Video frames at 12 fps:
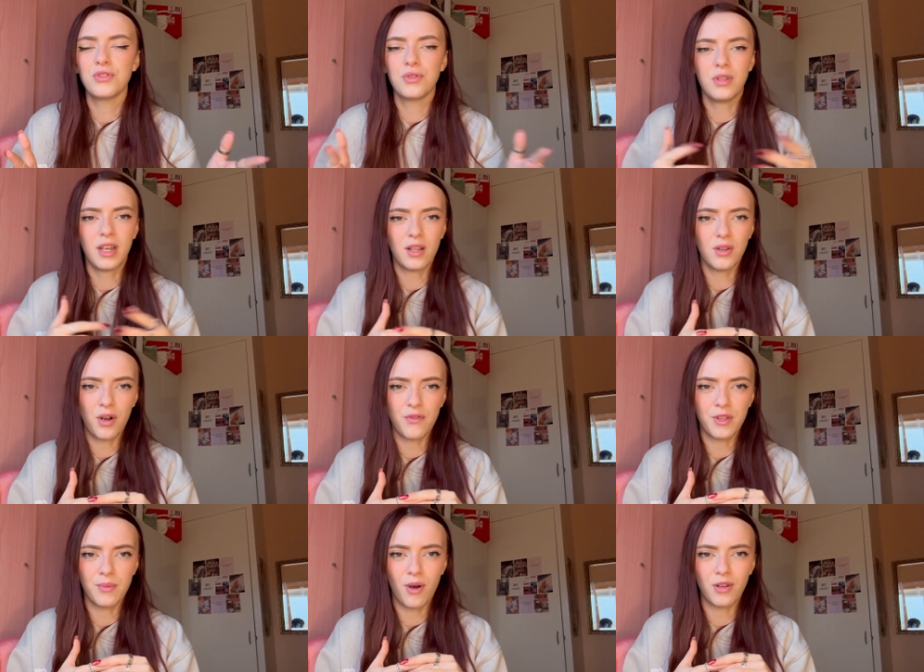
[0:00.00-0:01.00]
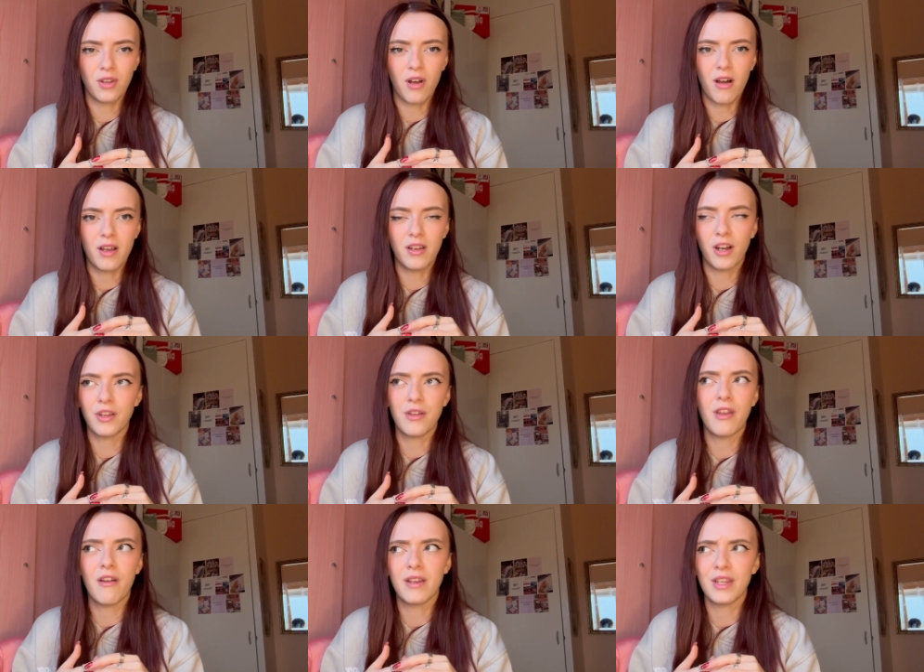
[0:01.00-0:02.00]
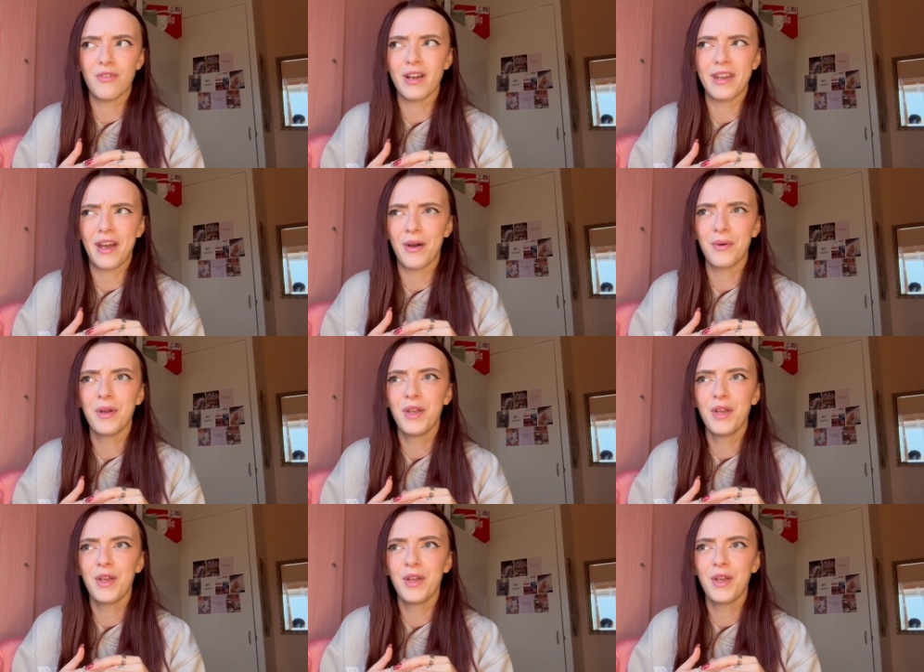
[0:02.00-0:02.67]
You can get a lot of them online. I don't know any right now,